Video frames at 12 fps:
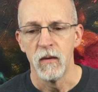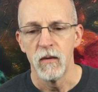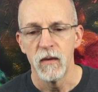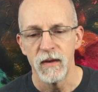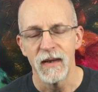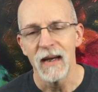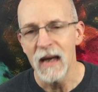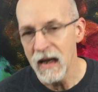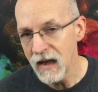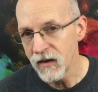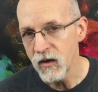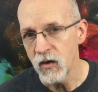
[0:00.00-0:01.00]
The thing I
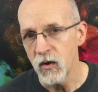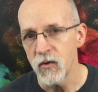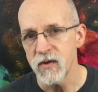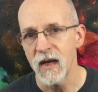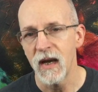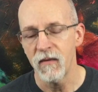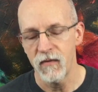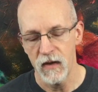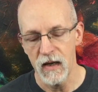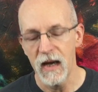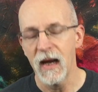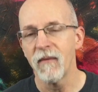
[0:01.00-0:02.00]
like to do is have
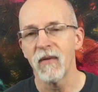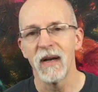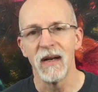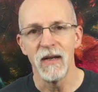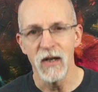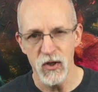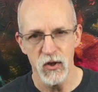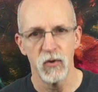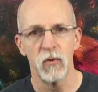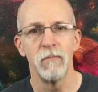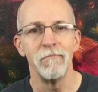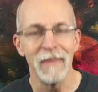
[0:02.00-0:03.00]
I have an
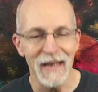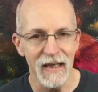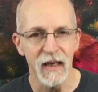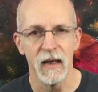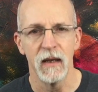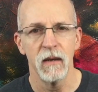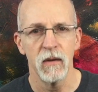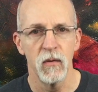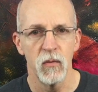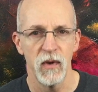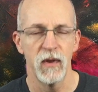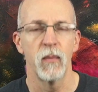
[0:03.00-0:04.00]
initial meeting
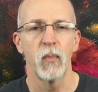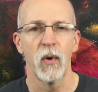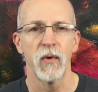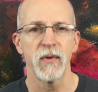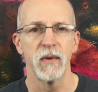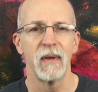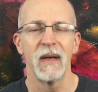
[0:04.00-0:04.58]
with the person.